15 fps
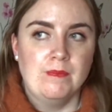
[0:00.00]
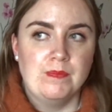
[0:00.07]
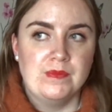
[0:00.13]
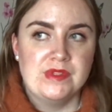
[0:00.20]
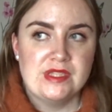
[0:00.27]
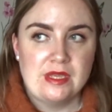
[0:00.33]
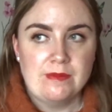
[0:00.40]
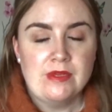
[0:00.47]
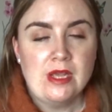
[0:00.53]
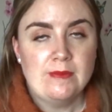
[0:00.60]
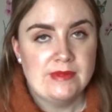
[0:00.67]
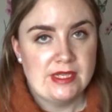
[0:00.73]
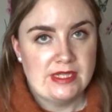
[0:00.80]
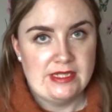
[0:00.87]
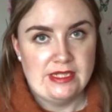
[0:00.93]

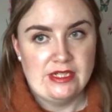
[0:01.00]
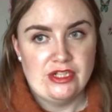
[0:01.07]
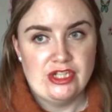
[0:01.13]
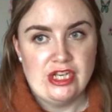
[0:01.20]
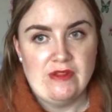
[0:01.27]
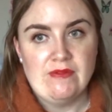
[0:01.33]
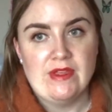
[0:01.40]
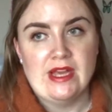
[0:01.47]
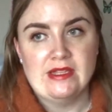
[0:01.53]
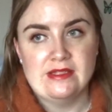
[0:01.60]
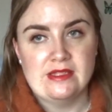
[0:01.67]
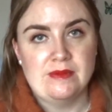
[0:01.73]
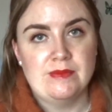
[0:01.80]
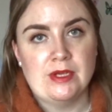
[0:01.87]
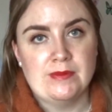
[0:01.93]
Sometimes I did achieve that and
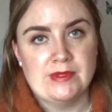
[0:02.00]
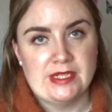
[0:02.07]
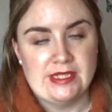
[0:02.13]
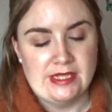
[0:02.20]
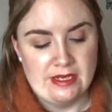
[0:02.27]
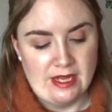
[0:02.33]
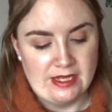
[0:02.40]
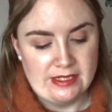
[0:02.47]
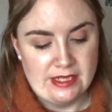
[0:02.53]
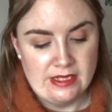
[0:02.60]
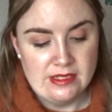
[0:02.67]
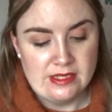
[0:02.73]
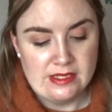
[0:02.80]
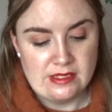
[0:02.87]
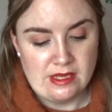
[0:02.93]
sometimes I didn't. I
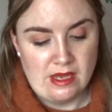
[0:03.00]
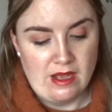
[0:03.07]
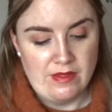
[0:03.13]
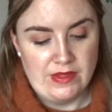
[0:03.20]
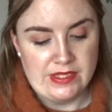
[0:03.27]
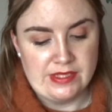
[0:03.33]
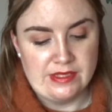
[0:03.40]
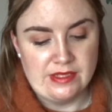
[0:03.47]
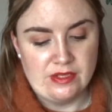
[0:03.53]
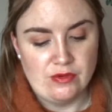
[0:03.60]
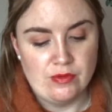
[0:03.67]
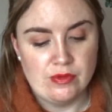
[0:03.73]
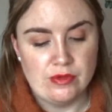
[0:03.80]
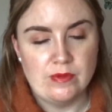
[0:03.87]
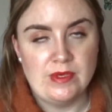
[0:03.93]
didn't start this until
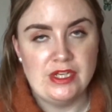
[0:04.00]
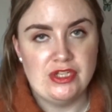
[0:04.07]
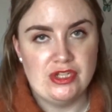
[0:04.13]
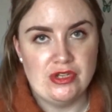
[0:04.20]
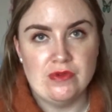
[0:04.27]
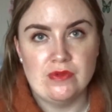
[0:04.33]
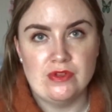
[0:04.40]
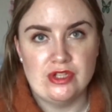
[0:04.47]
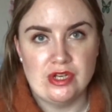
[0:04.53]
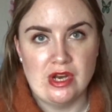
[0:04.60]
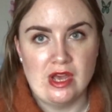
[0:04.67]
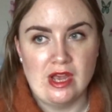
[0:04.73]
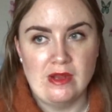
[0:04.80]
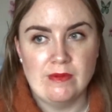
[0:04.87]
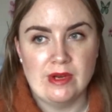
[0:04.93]
probably June or
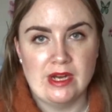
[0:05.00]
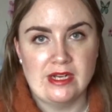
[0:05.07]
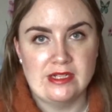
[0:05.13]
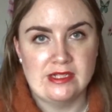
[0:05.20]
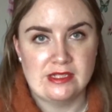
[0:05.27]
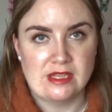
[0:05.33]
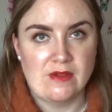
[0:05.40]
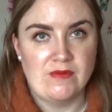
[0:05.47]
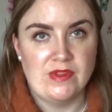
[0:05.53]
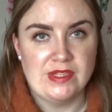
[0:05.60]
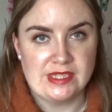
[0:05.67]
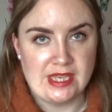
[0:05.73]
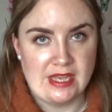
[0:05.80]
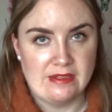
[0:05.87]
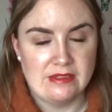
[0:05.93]
July, when I discovered
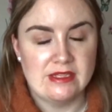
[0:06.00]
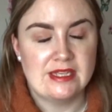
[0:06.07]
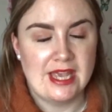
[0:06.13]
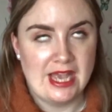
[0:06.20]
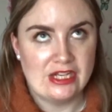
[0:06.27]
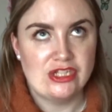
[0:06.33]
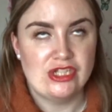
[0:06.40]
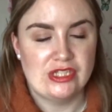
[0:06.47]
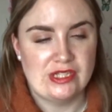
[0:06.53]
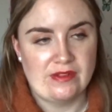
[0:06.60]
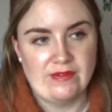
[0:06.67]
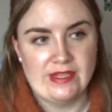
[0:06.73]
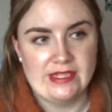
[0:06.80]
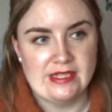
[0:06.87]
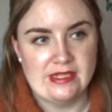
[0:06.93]
the cash
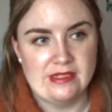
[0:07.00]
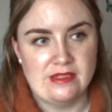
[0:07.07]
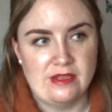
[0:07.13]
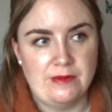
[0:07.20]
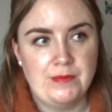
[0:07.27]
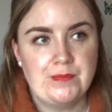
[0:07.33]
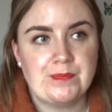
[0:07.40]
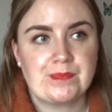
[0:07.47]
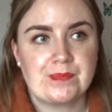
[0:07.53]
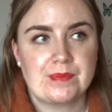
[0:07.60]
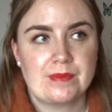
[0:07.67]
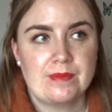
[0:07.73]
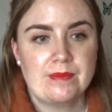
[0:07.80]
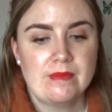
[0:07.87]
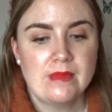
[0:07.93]
stuffing system.
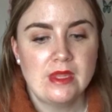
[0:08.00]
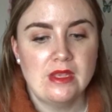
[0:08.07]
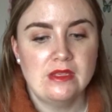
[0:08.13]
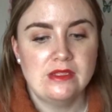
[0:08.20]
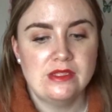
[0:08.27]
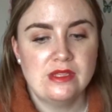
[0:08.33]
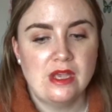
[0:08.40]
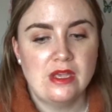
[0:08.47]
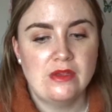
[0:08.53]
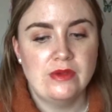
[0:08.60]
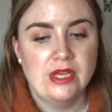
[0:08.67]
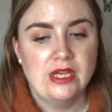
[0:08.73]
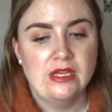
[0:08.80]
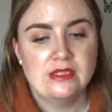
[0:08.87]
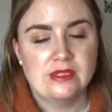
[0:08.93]
So
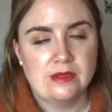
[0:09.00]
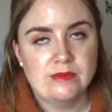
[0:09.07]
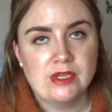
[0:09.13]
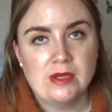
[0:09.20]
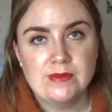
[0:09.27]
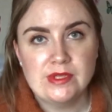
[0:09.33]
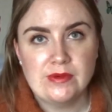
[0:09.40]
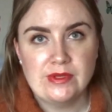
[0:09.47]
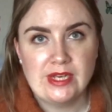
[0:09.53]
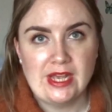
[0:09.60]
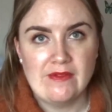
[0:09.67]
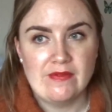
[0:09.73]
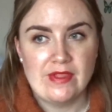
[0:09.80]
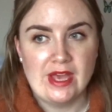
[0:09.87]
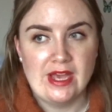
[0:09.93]
sometimes I would
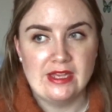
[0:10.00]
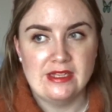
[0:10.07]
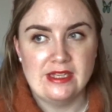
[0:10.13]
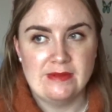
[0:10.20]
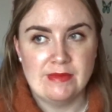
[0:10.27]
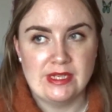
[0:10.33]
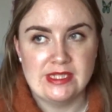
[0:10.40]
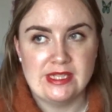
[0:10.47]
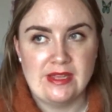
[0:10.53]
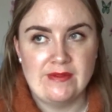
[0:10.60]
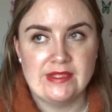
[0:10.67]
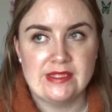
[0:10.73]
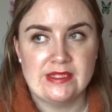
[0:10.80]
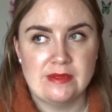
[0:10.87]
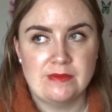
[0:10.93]
have that in my
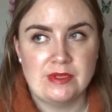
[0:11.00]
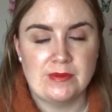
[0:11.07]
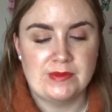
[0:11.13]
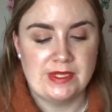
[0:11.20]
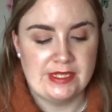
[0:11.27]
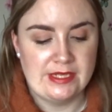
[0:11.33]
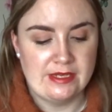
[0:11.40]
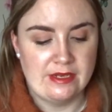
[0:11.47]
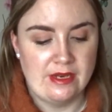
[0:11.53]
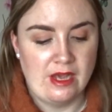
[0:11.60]
savings, sometimes I didn't.